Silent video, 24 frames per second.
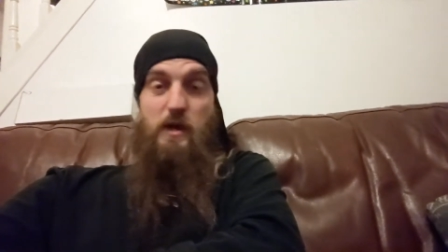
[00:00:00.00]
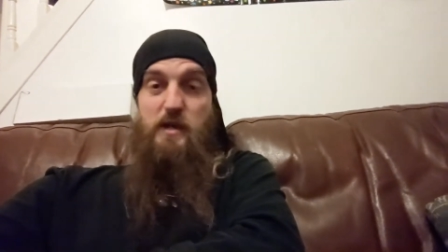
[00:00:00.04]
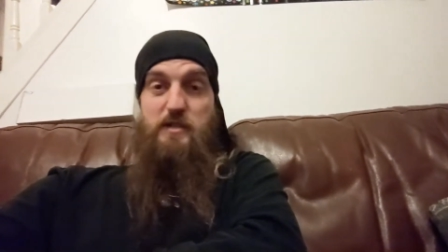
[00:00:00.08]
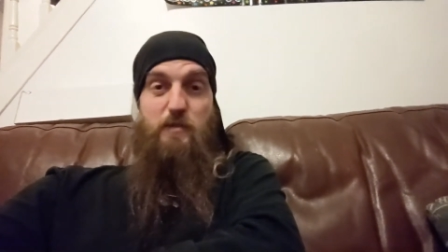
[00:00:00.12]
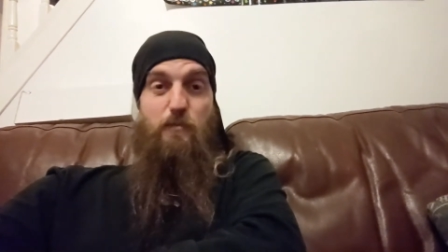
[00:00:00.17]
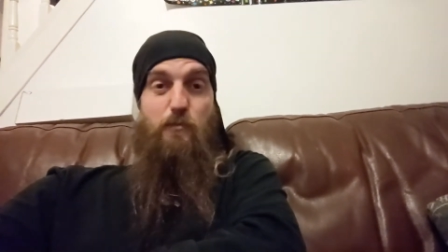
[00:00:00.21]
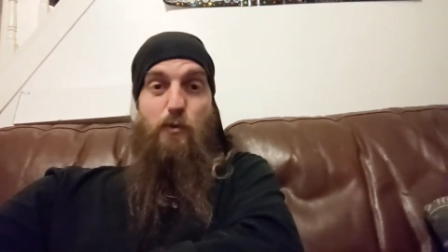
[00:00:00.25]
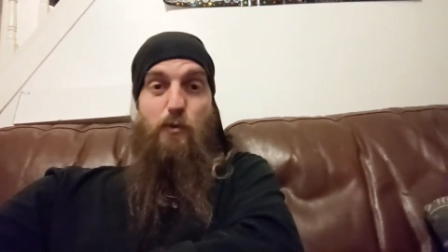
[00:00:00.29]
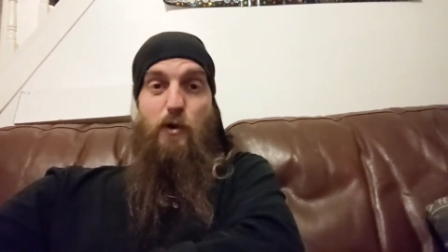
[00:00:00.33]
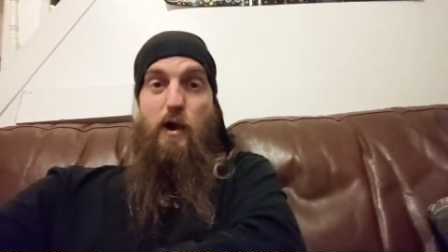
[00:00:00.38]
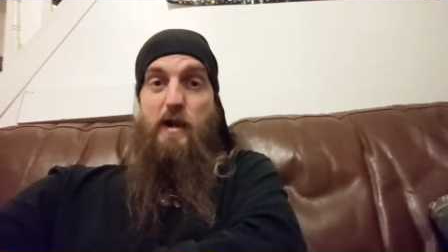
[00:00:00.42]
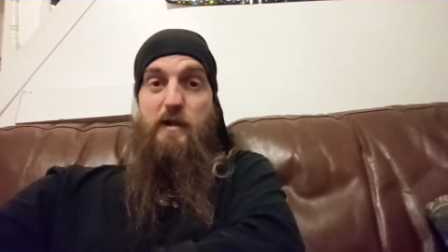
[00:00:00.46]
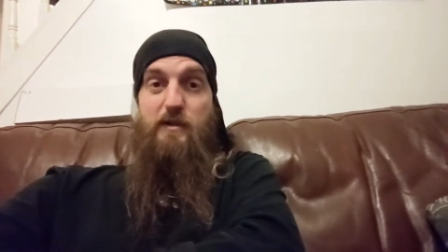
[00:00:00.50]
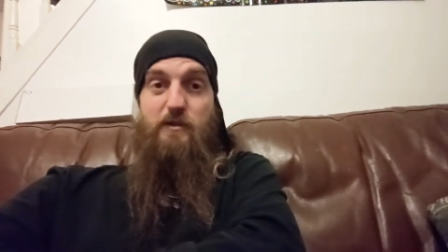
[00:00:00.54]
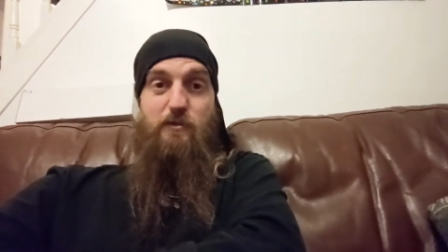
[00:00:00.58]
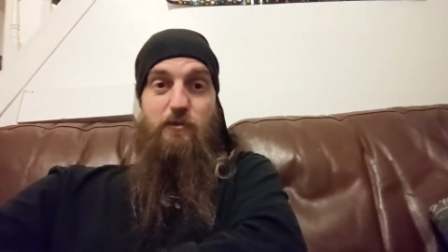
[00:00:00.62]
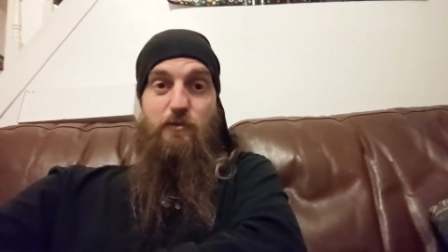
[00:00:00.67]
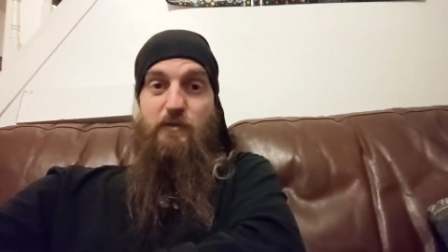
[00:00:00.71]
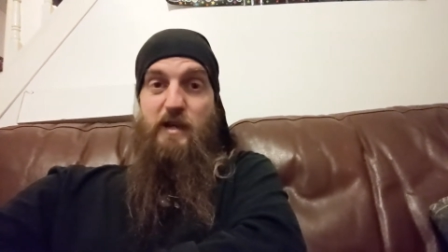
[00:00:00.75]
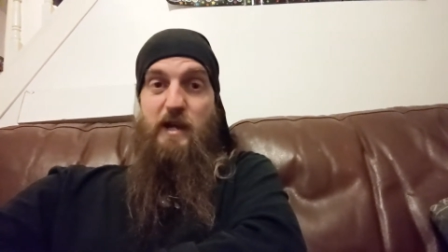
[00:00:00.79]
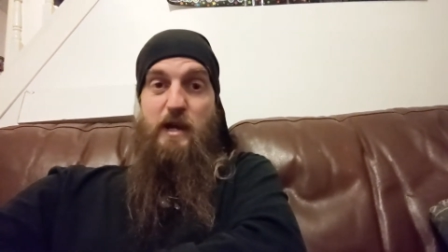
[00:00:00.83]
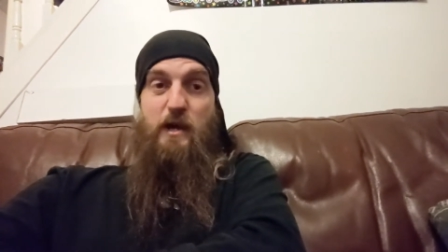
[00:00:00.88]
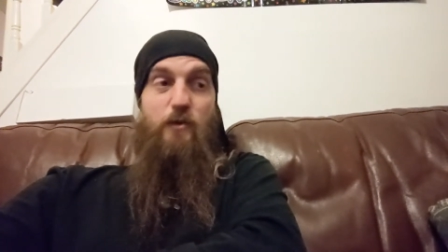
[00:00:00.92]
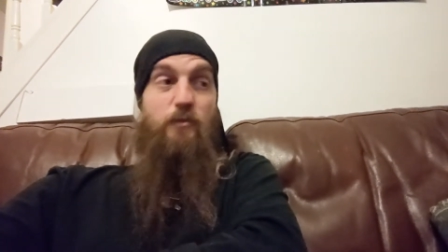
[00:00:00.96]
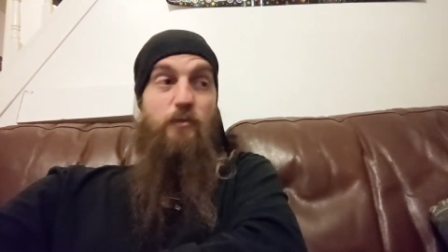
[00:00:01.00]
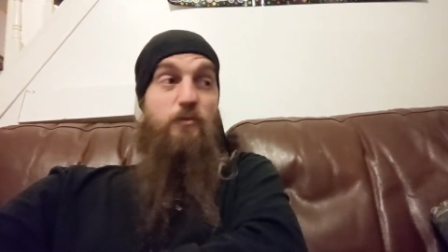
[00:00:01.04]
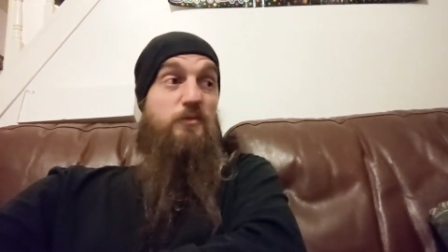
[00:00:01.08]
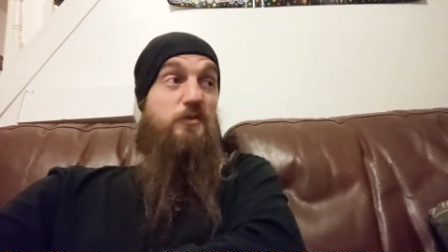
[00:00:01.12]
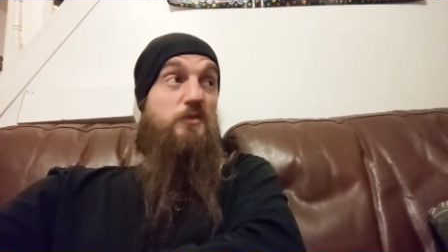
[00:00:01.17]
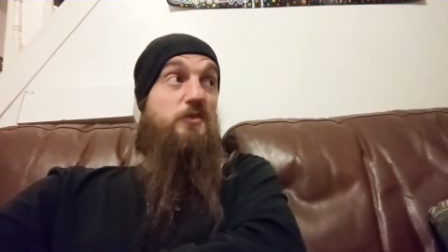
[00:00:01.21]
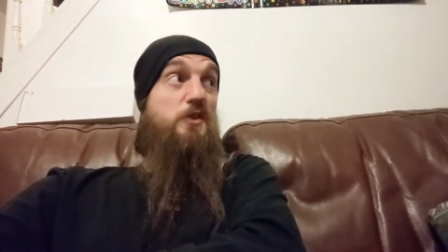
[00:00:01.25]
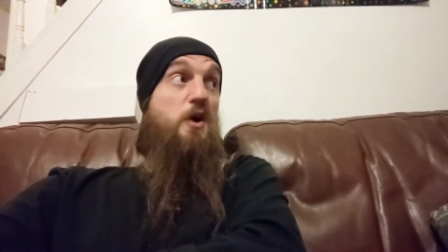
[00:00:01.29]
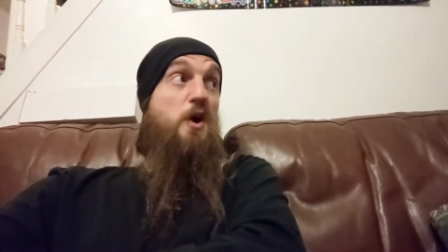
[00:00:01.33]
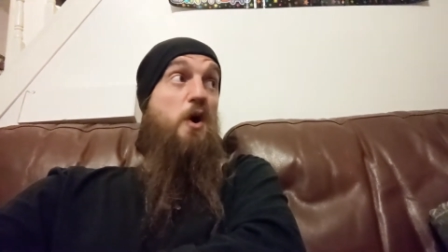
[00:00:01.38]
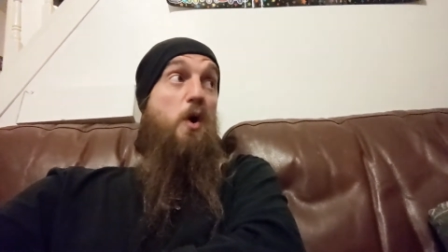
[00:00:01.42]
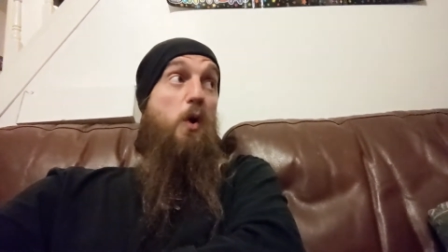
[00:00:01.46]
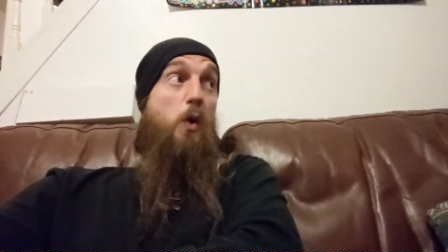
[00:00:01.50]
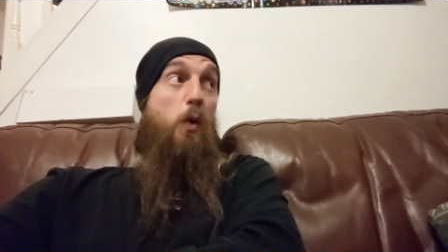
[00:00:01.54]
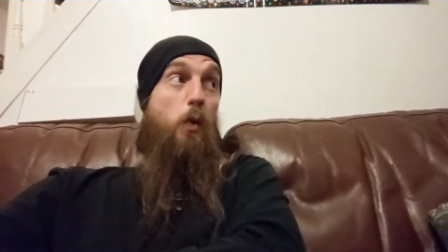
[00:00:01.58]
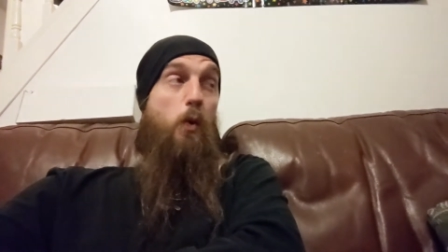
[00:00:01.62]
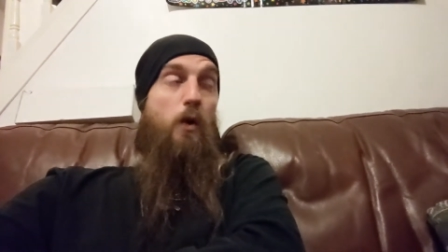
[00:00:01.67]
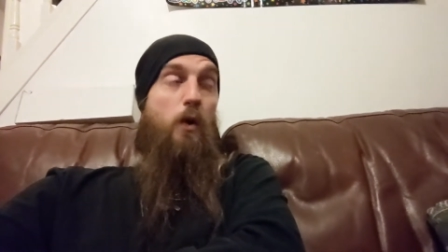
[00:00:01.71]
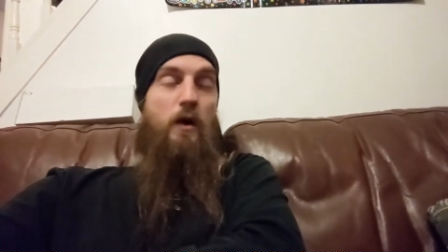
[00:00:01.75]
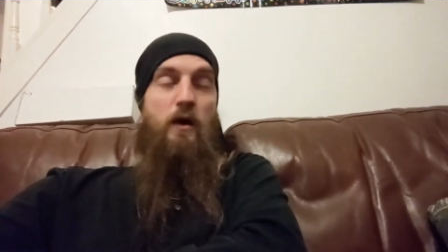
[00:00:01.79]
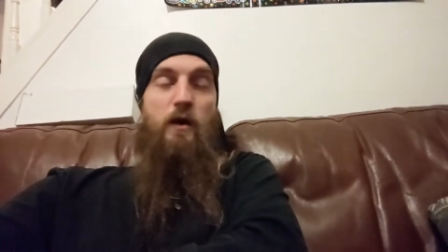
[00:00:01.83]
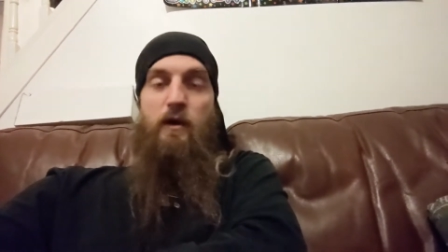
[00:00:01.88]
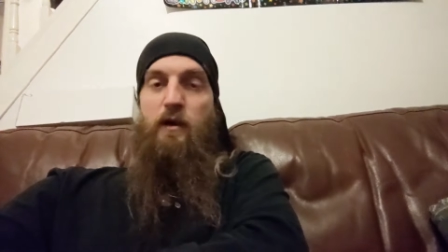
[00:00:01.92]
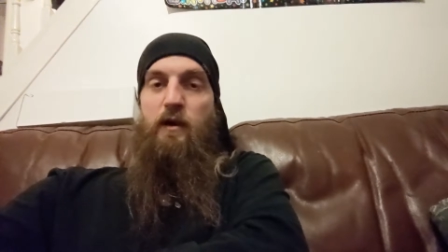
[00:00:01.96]
Is it practical now?
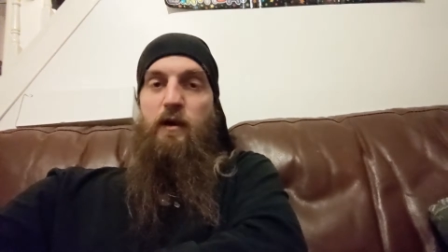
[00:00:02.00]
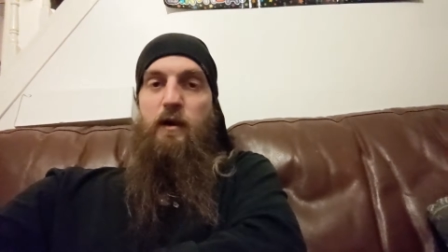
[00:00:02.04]
No.